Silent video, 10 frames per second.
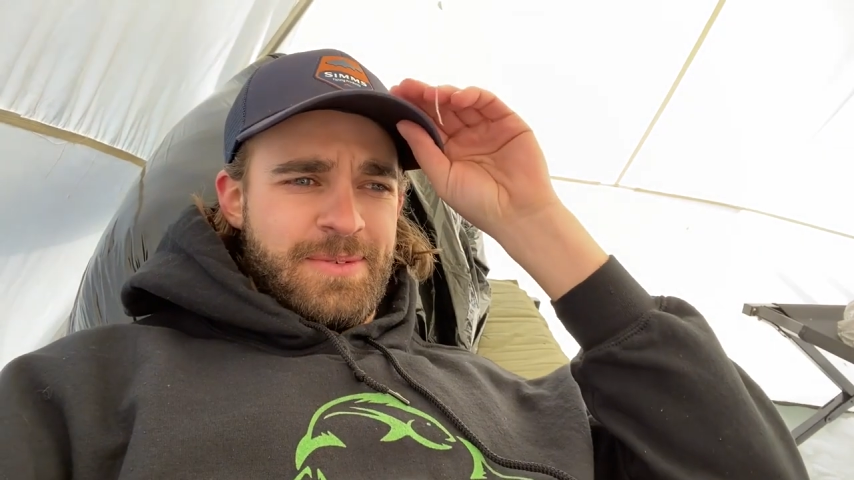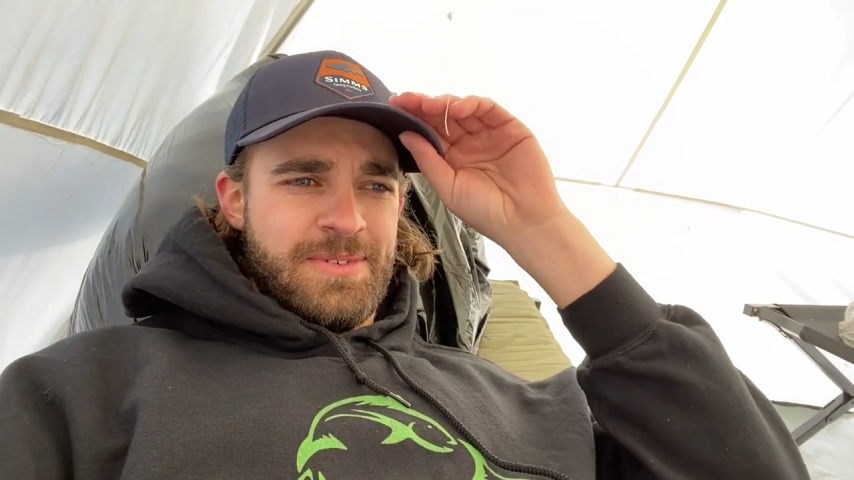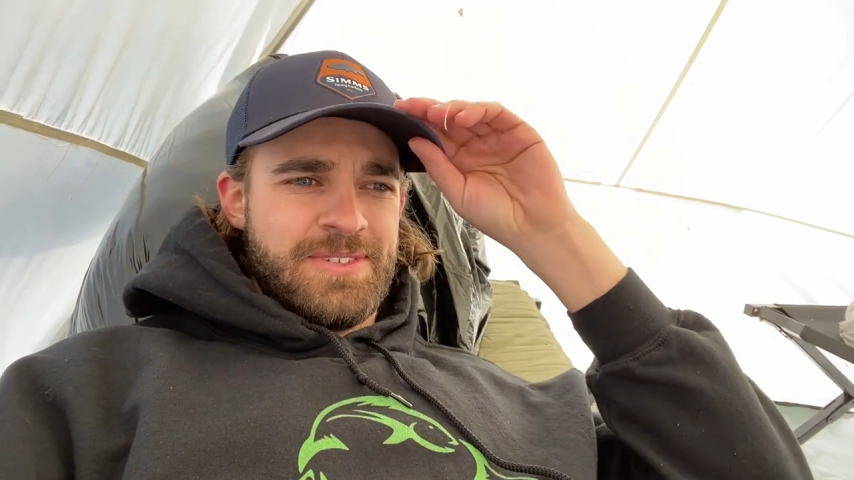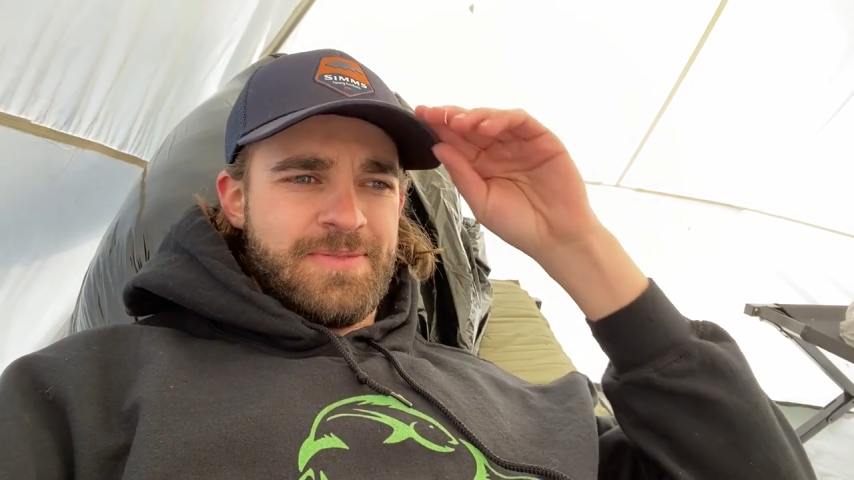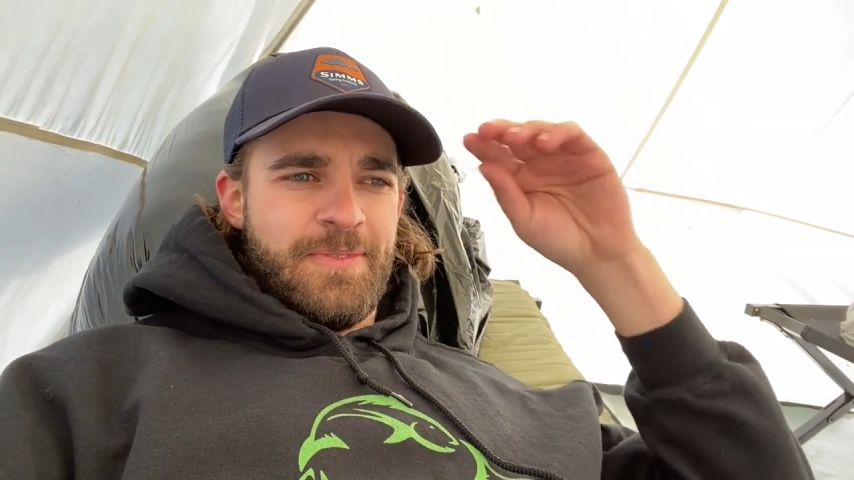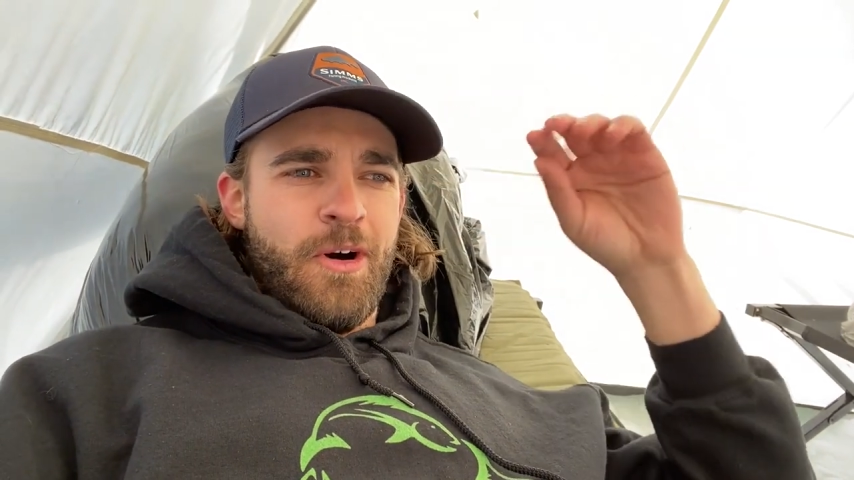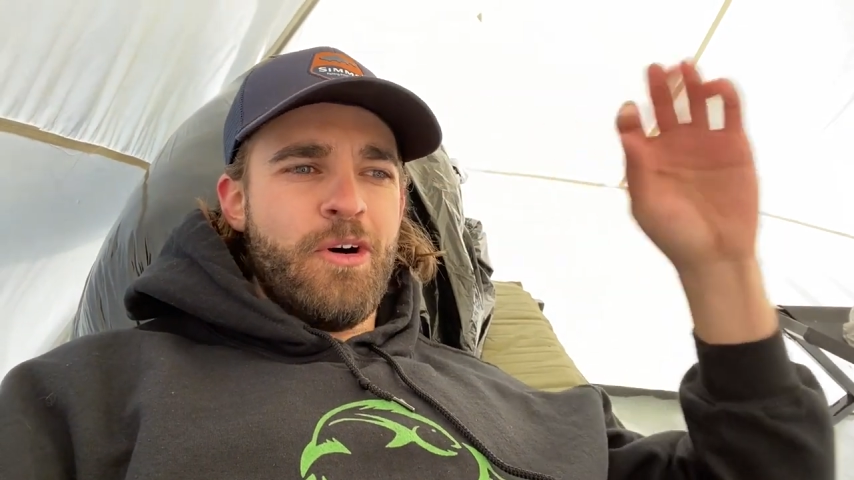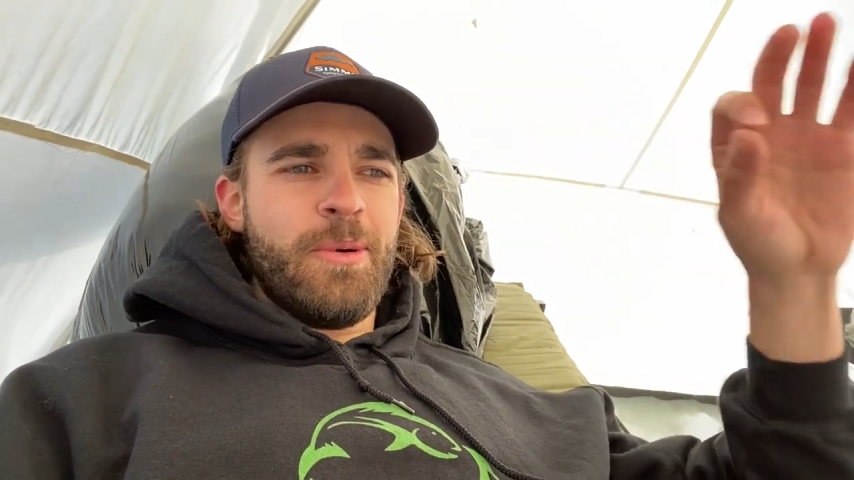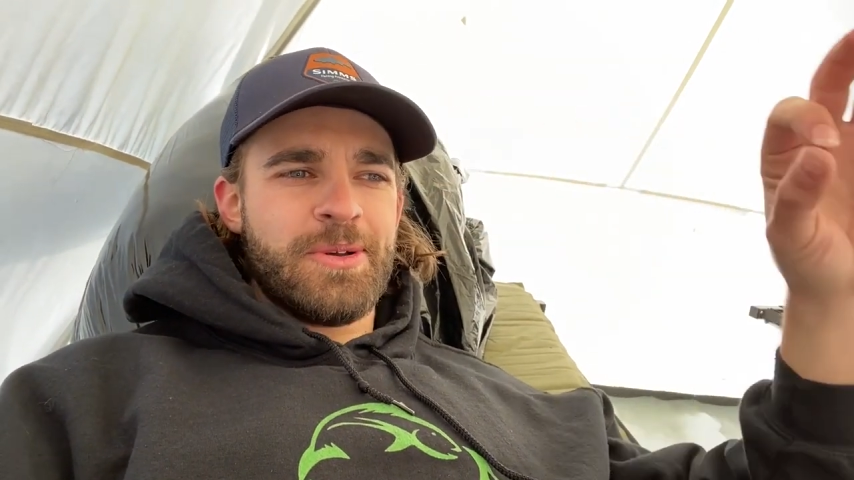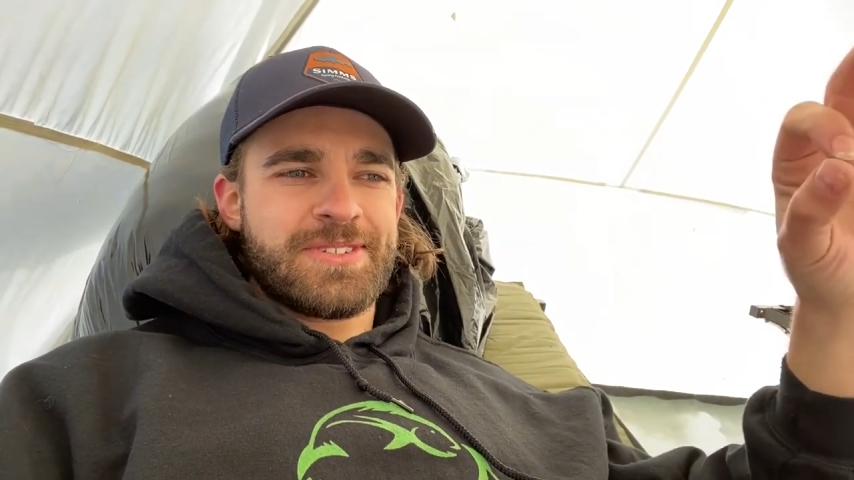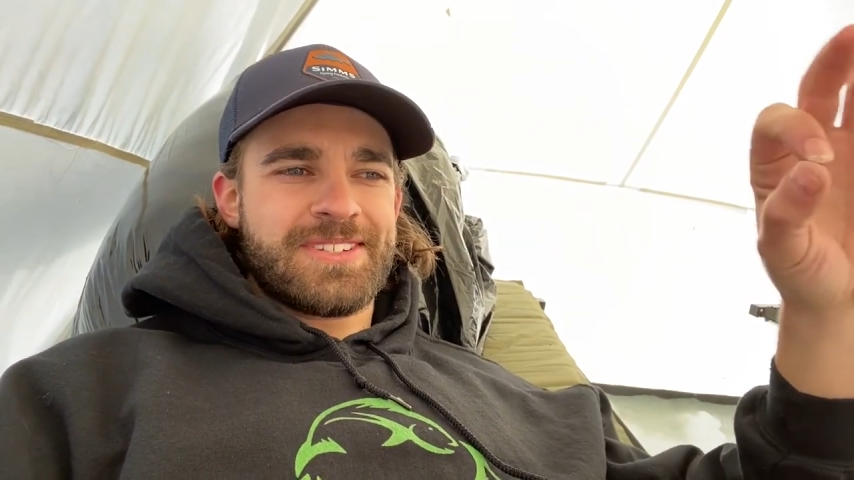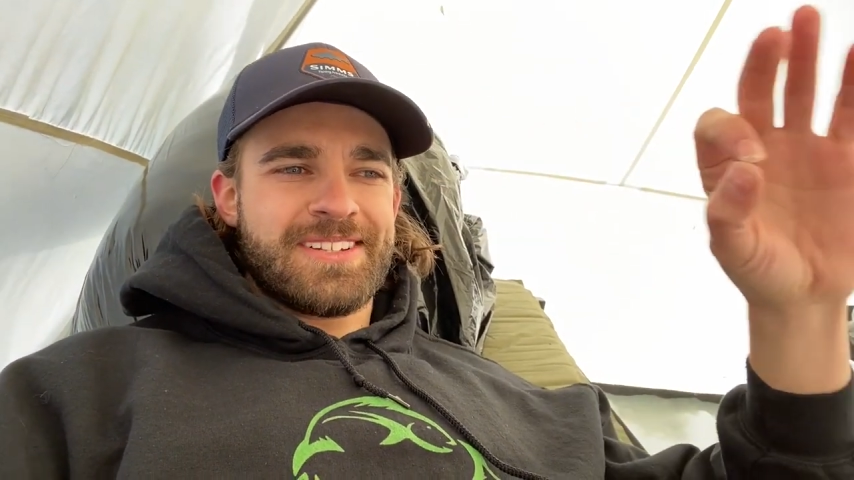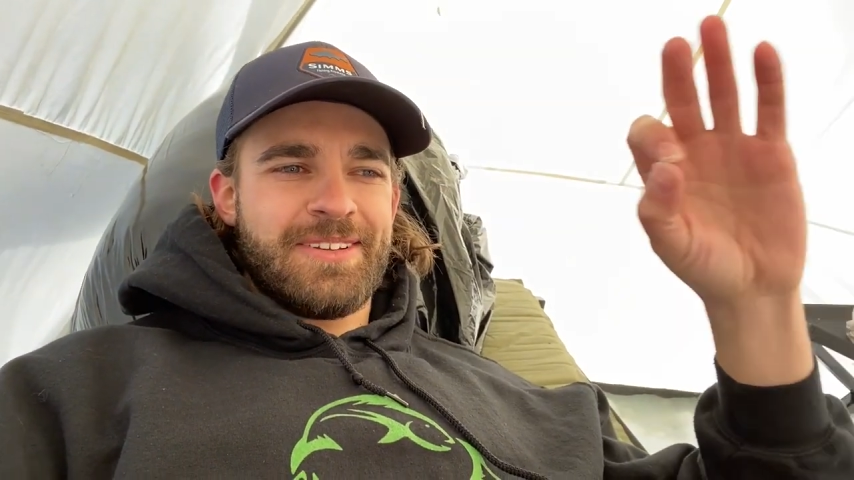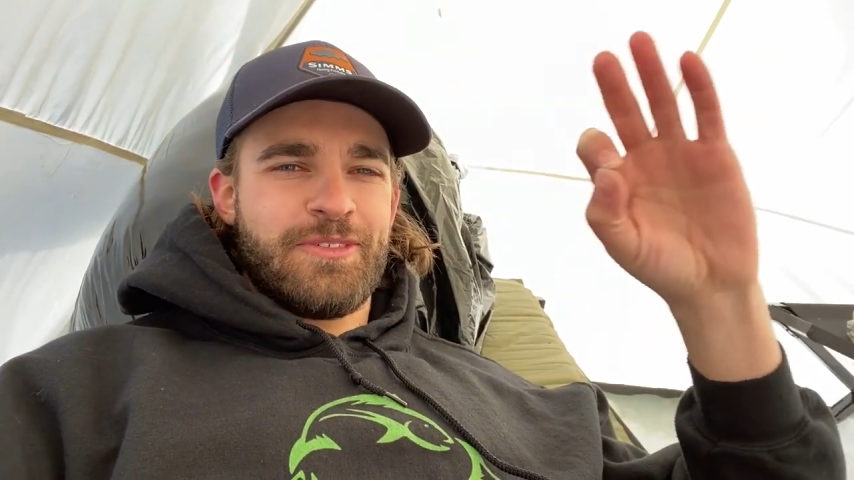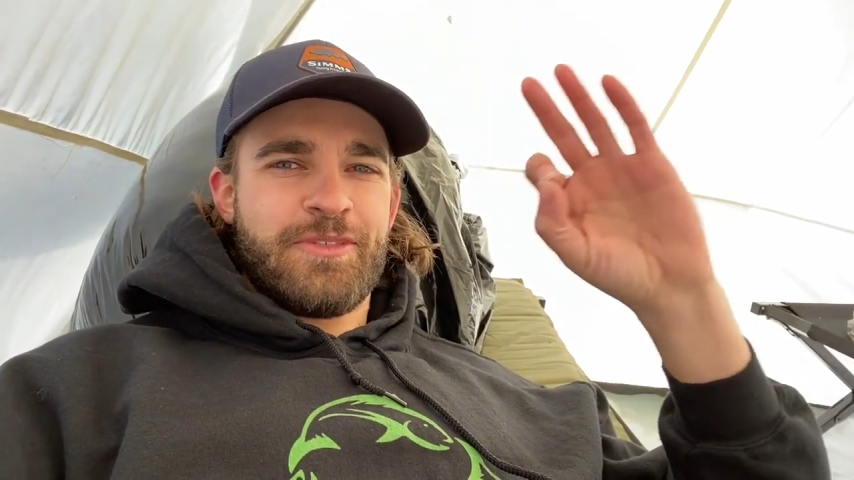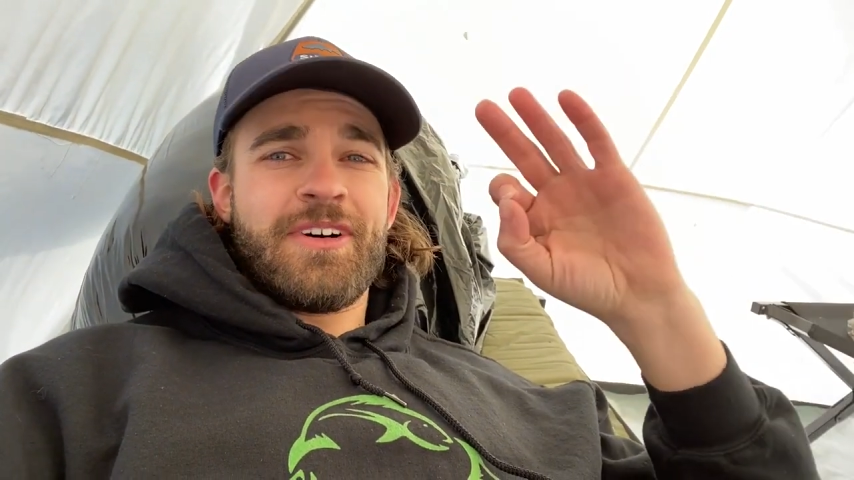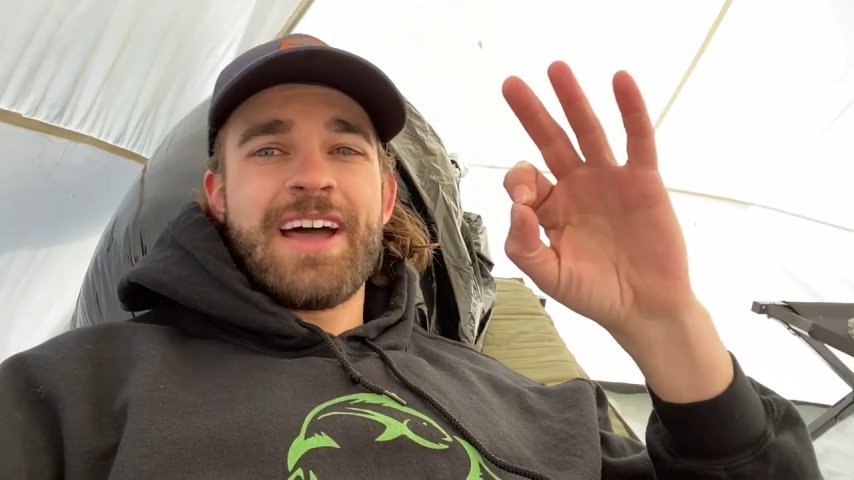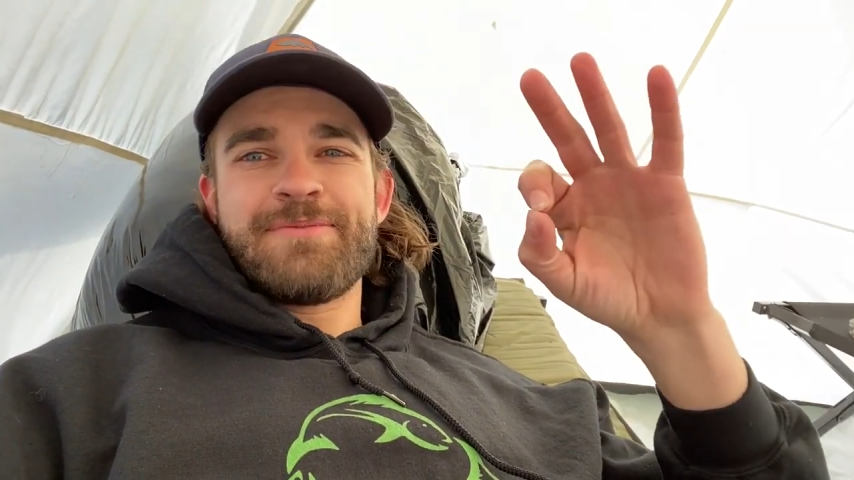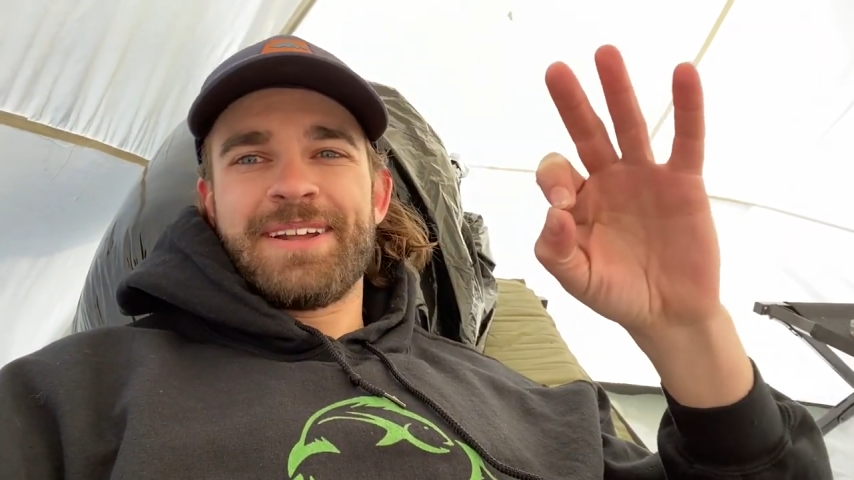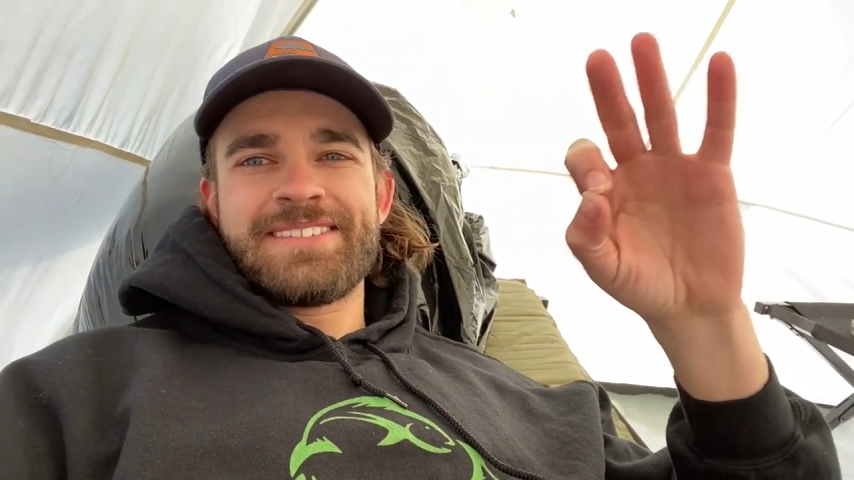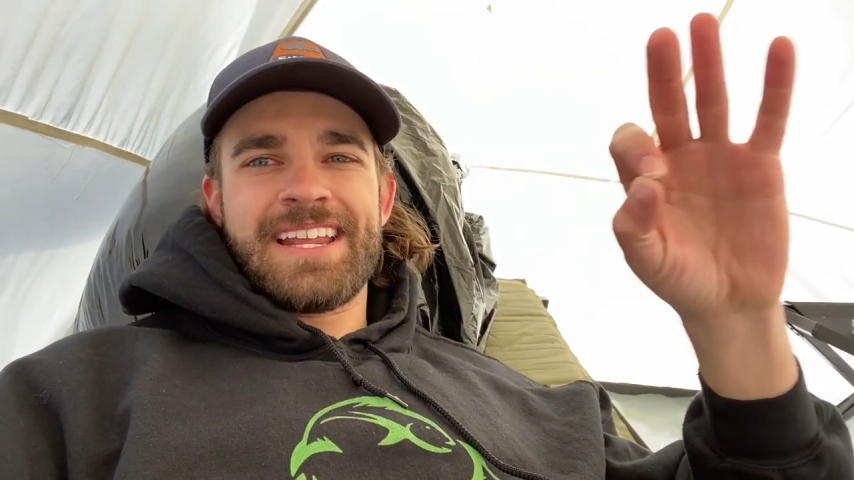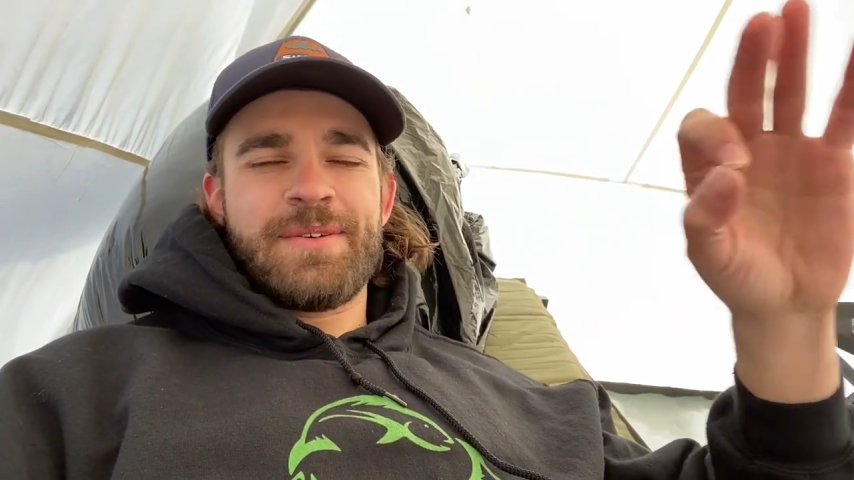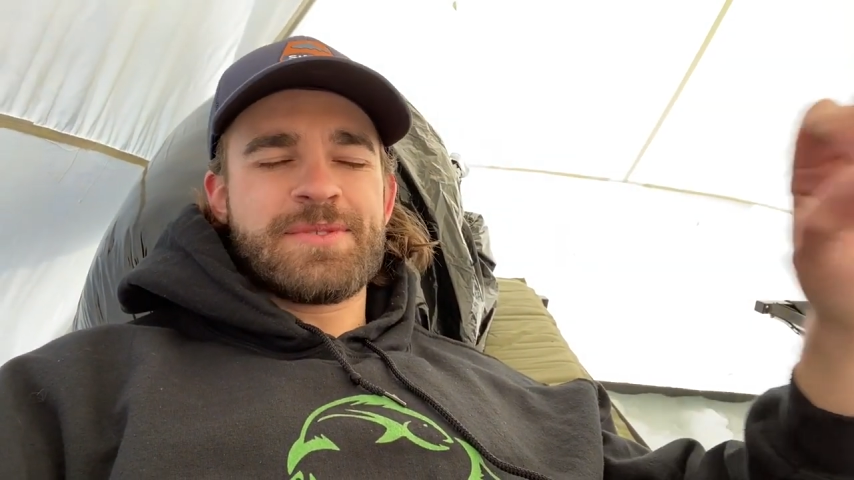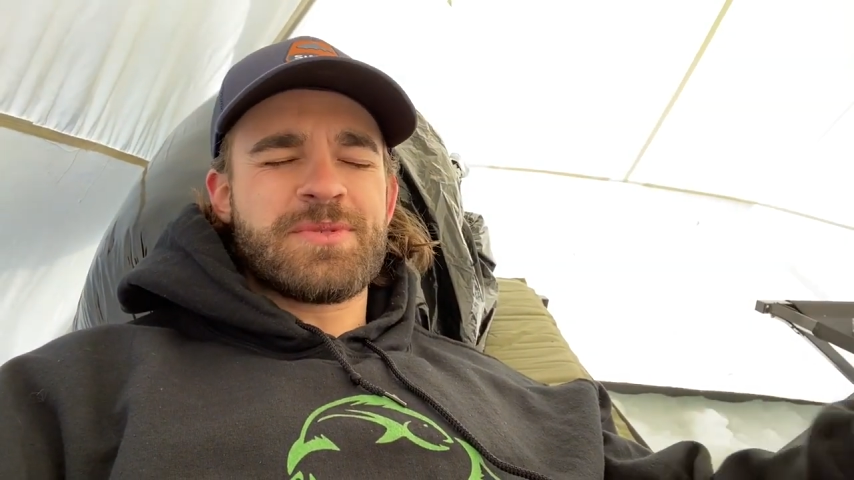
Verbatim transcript: it was almost for five minutes, anyways.